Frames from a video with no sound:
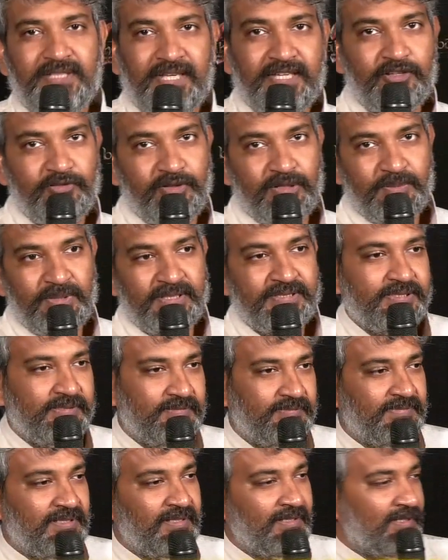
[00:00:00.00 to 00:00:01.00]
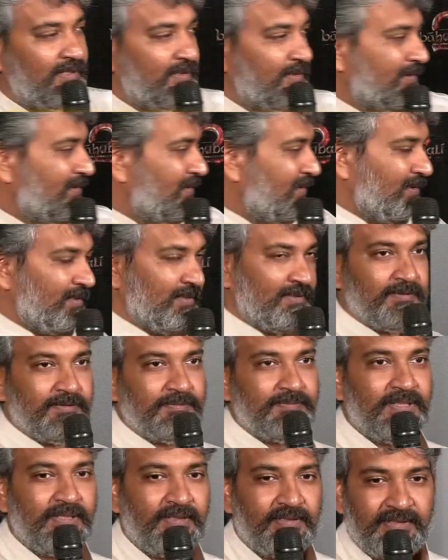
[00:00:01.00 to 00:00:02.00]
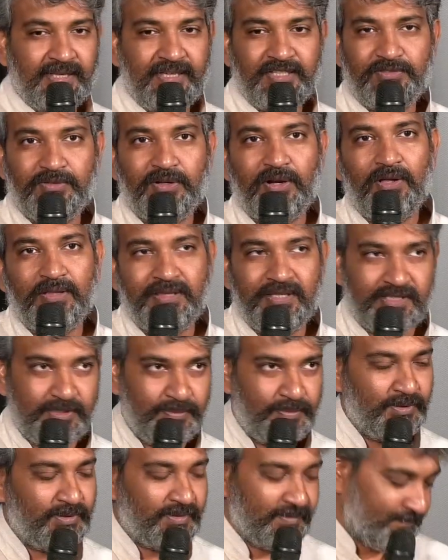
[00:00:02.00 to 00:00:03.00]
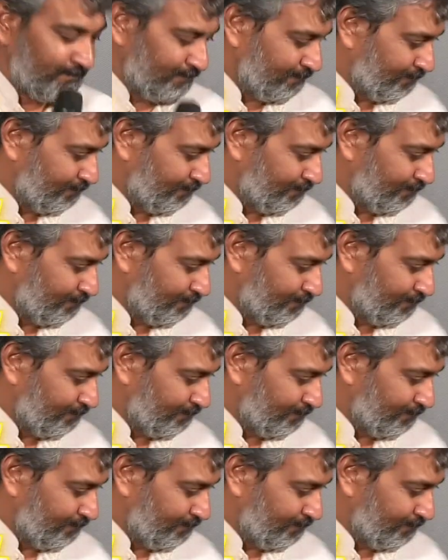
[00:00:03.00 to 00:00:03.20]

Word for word: very much. Thanks for all the support.